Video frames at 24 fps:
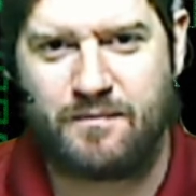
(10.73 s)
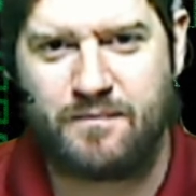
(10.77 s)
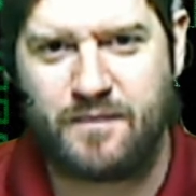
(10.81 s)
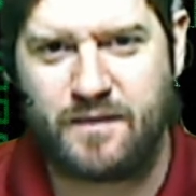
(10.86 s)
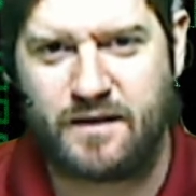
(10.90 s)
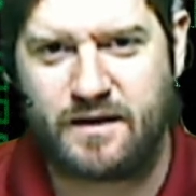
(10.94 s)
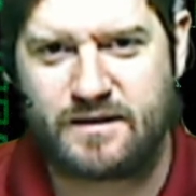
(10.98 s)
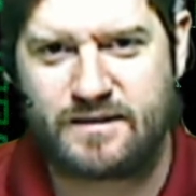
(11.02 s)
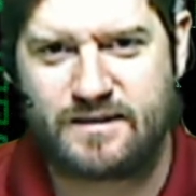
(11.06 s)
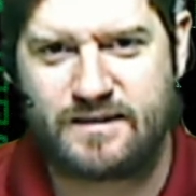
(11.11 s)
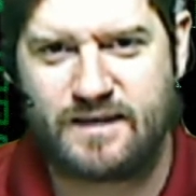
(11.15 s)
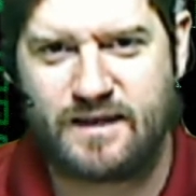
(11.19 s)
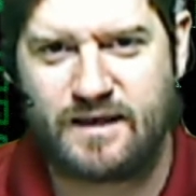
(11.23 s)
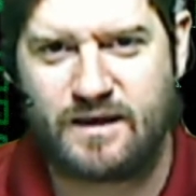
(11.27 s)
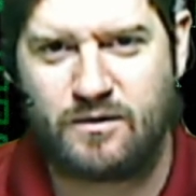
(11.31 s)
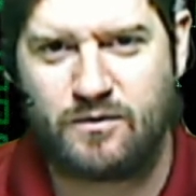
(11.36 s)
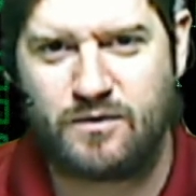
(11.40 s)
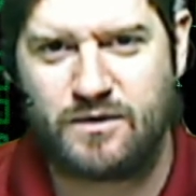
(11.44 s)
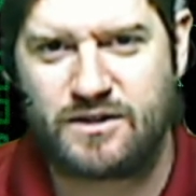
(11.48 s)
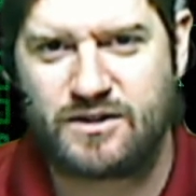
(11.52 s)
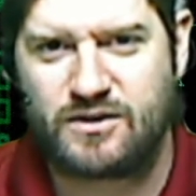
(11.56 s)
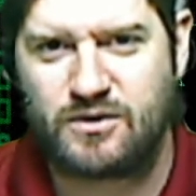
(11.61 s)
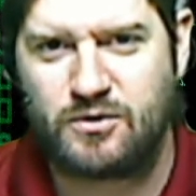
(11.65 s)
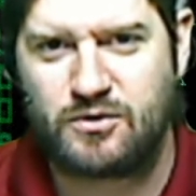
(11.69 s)
but uh,
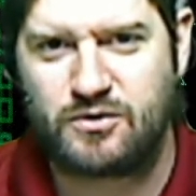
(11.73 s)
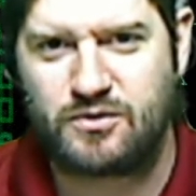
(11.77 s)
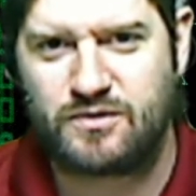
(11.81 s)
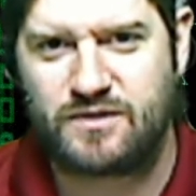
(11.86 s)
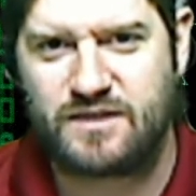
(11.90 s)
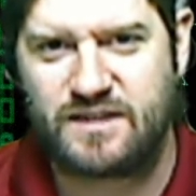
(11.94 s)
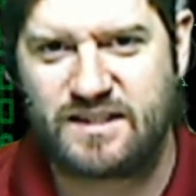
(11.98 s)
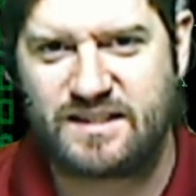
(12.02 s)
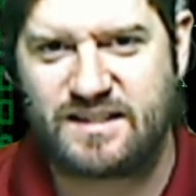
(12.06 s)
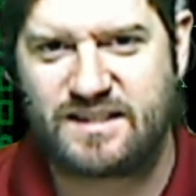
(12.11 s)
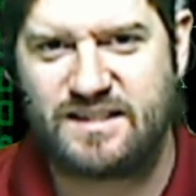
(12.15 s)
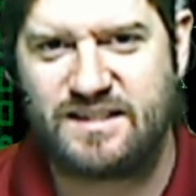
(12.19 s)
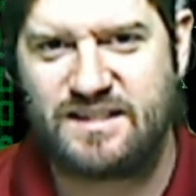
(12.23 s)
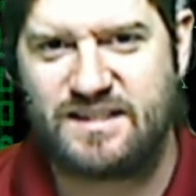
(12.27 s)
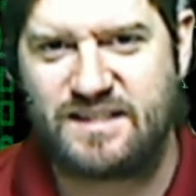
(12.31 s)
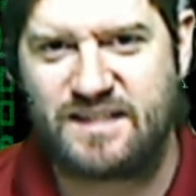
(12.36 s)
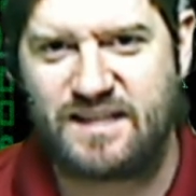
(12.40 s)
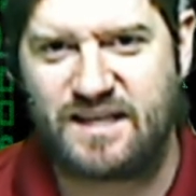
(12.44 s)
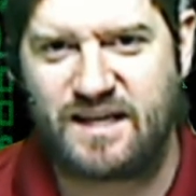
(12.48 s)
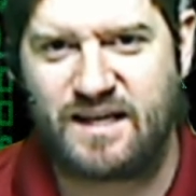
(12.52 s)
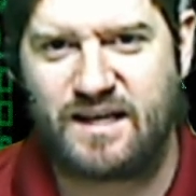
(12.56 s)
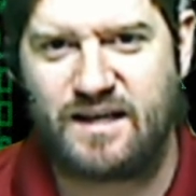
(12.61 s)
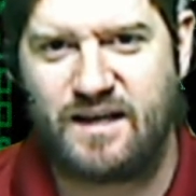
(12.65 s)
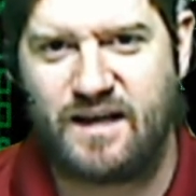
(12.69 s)
with social
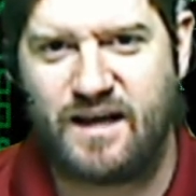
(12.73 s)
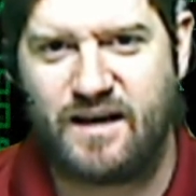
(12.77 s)
distancing,